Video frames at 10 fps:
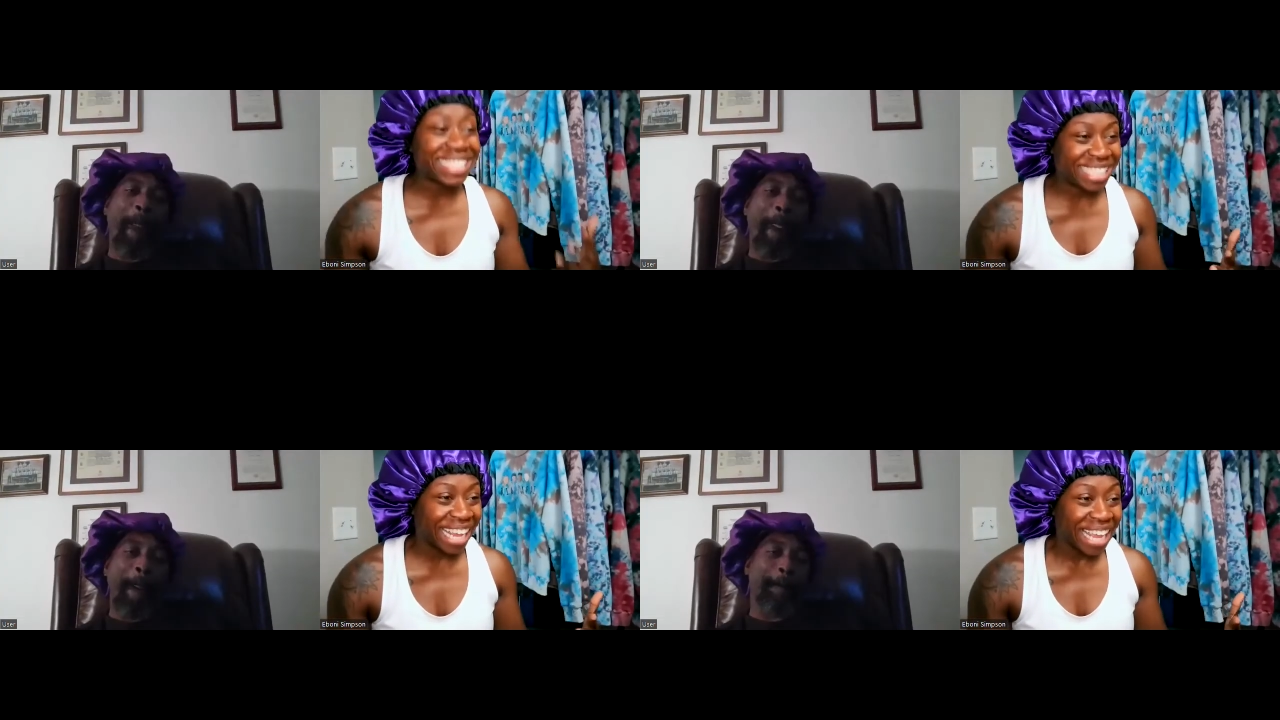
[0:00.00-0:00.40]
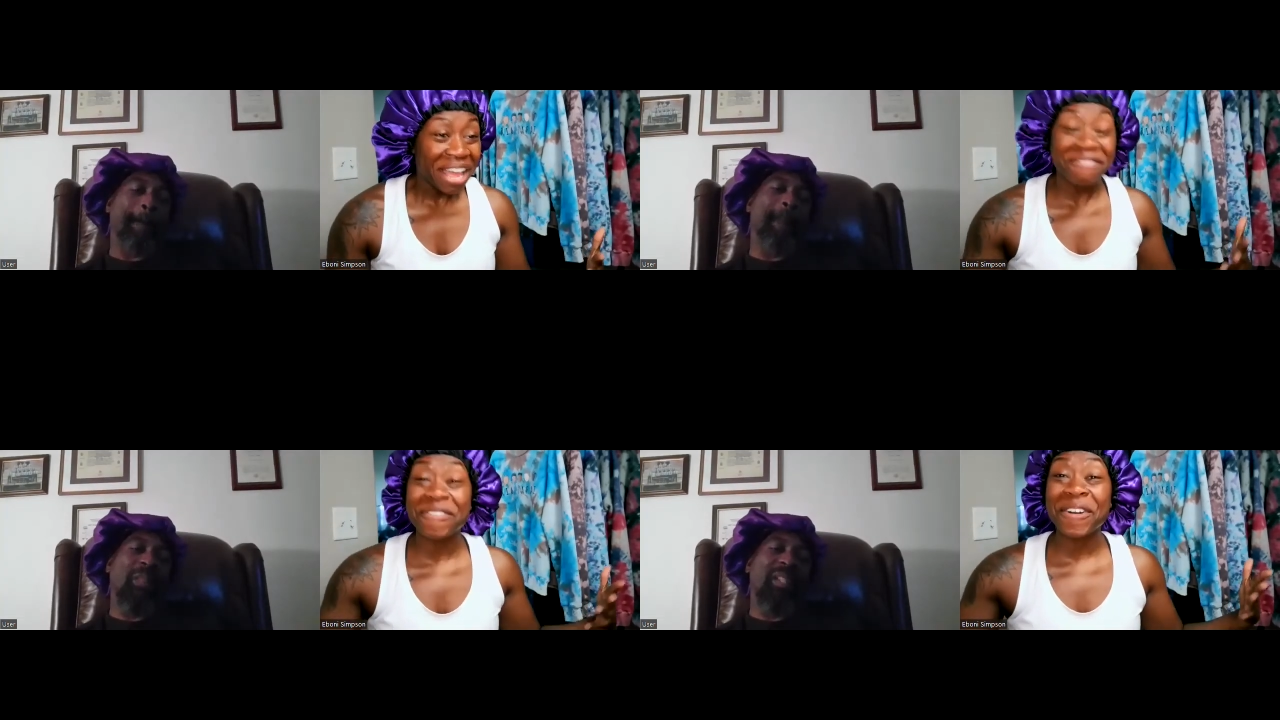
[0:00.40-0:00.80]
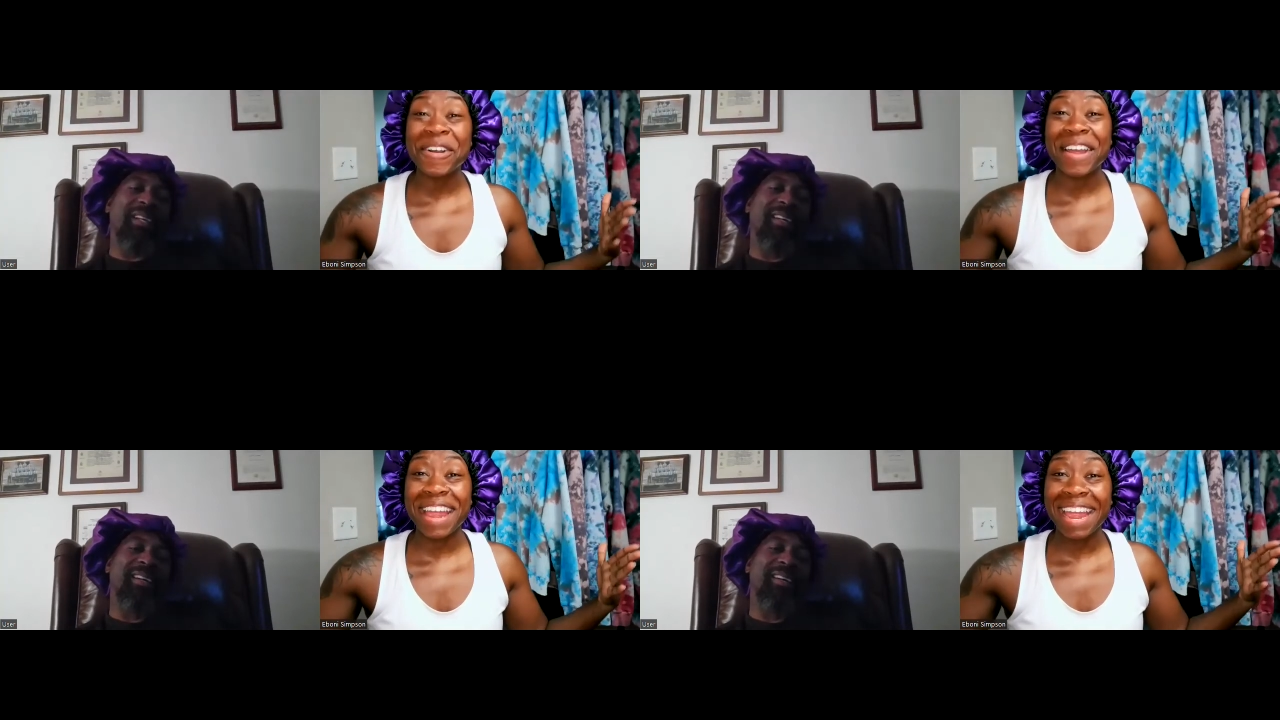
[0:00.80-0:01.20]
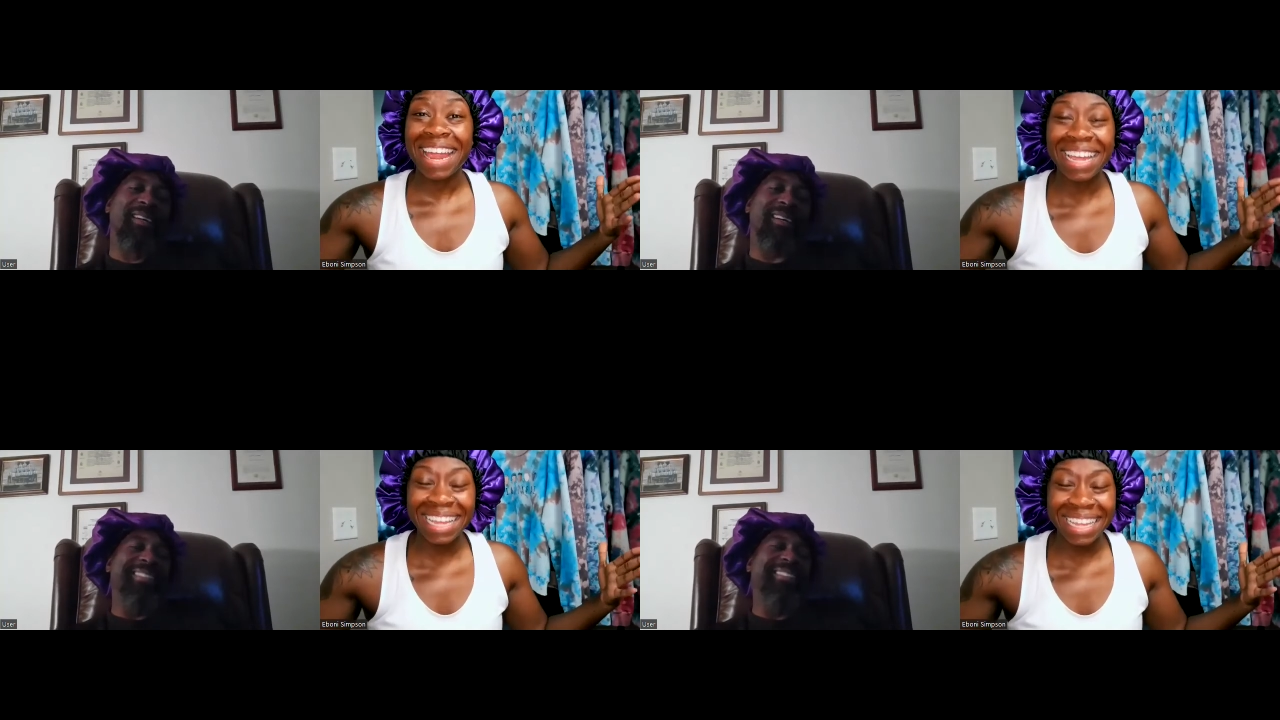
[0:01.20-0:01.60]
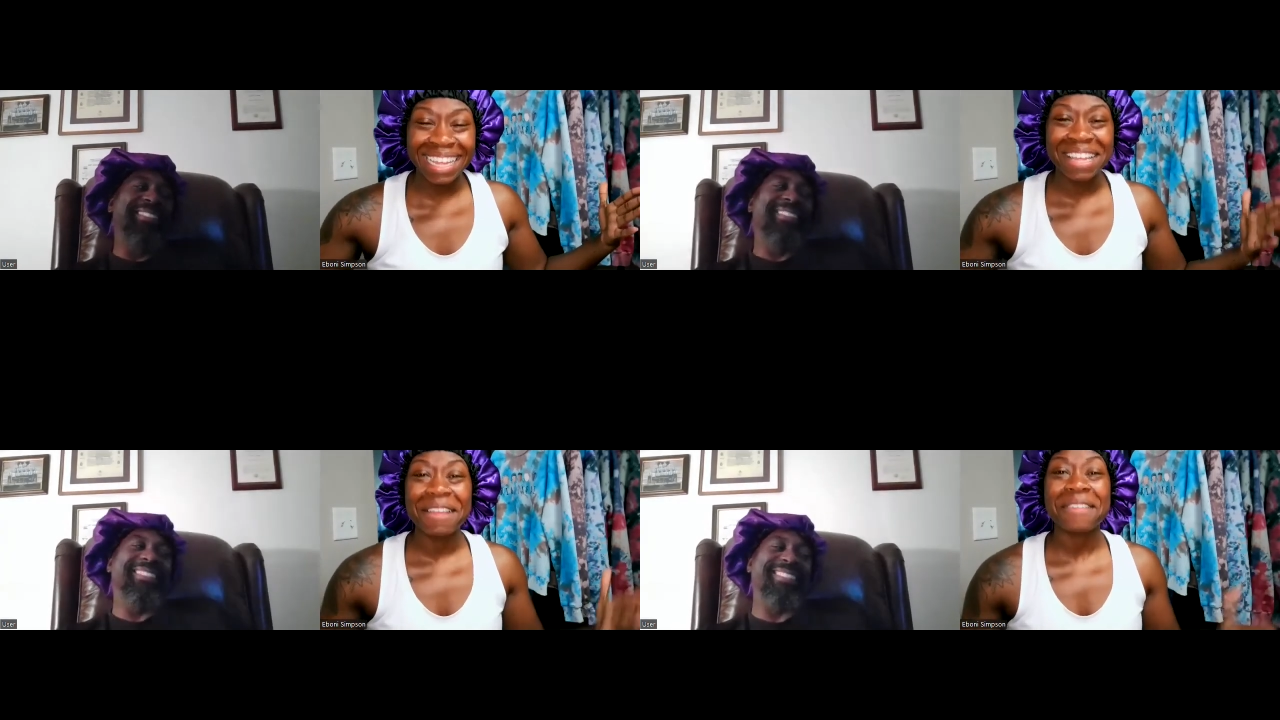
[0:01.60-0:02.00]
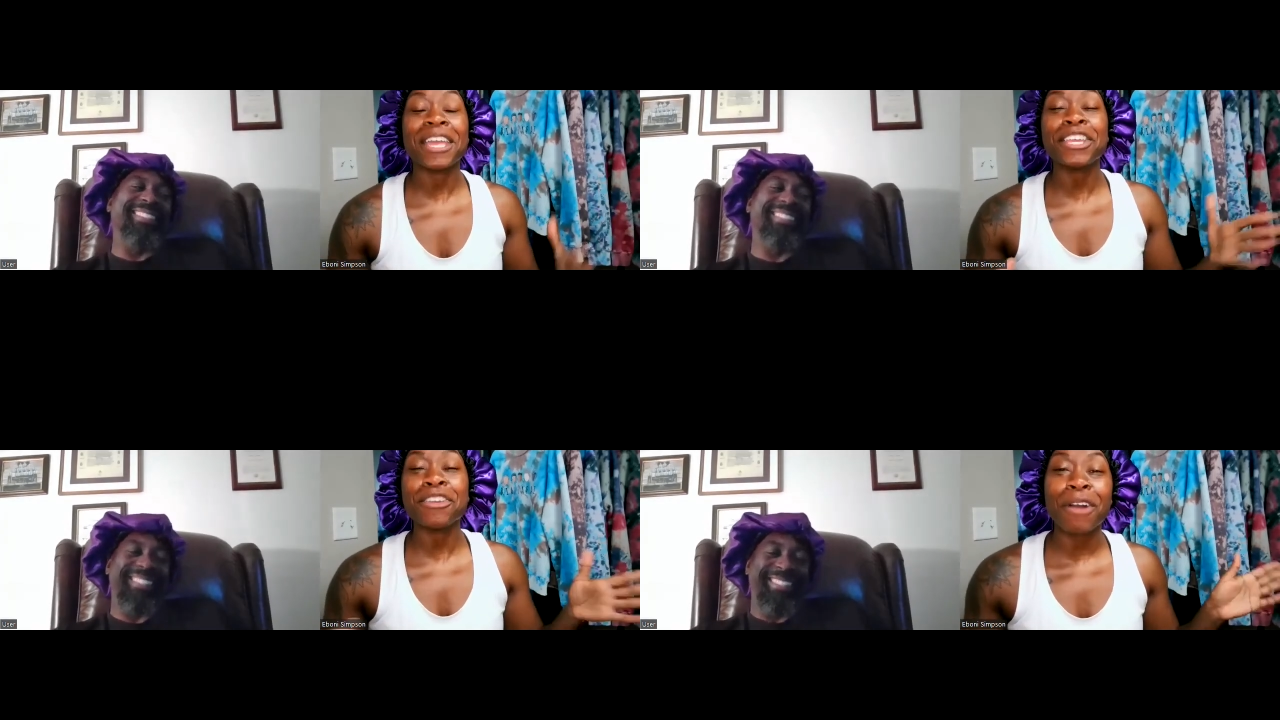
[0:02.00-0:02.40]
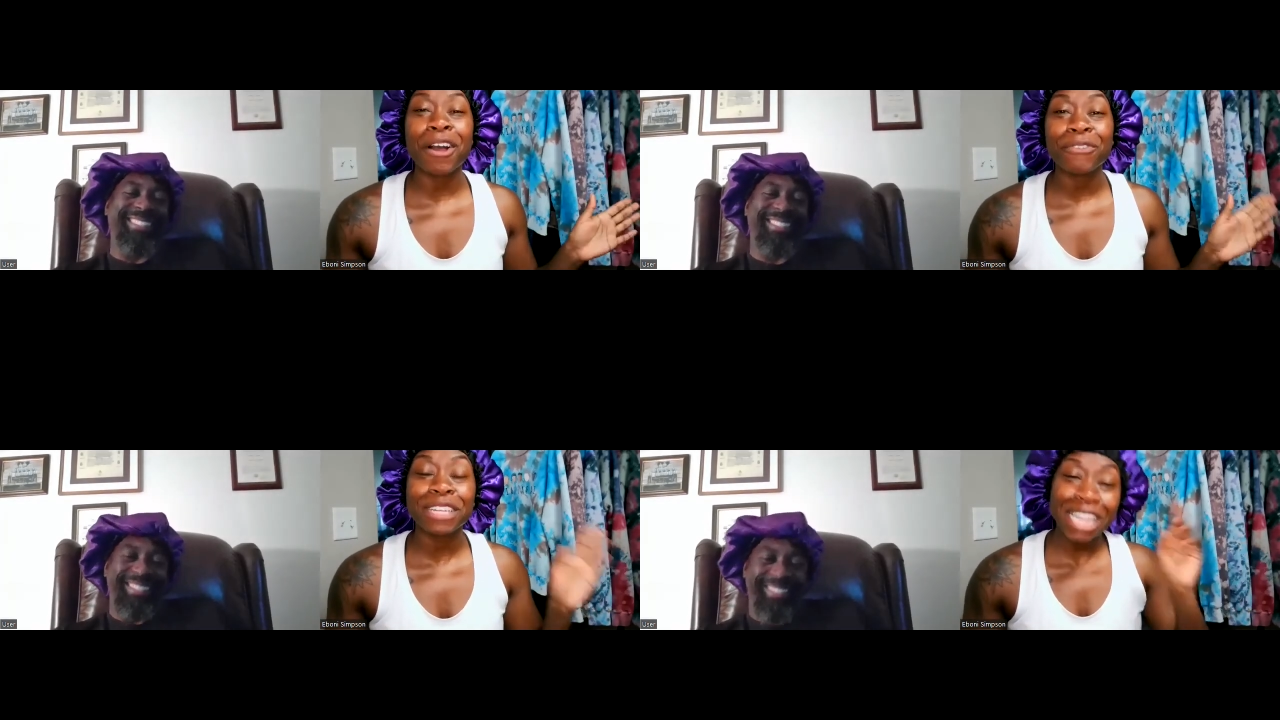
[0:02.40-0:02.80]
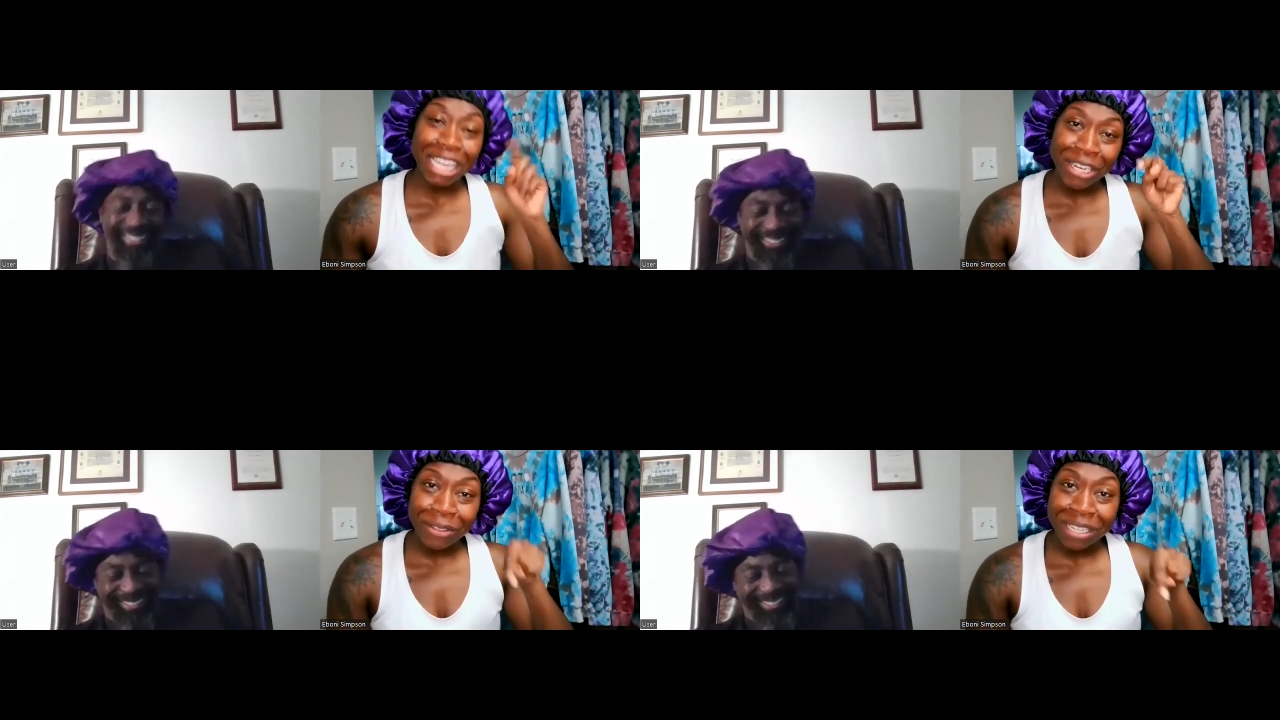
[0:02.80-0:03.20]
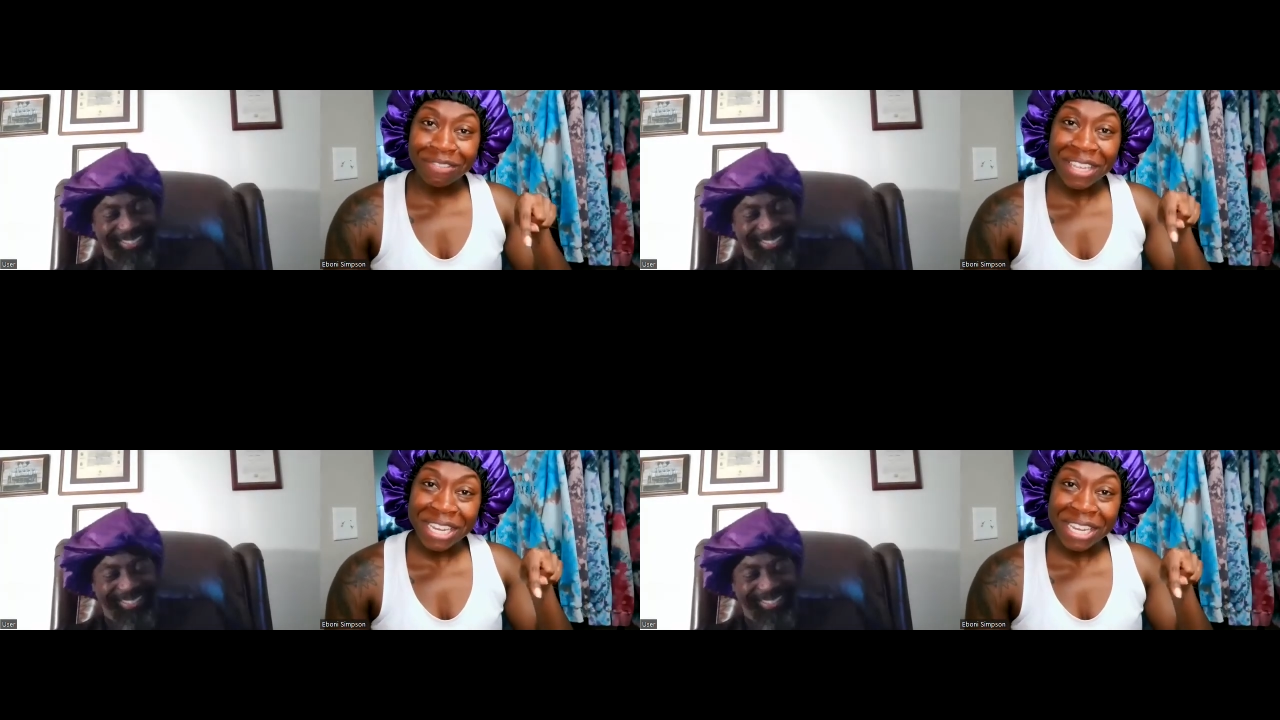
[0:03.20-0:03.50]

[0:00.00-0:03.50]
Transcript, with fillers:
Speaker 1: much for, thank you all for clicking on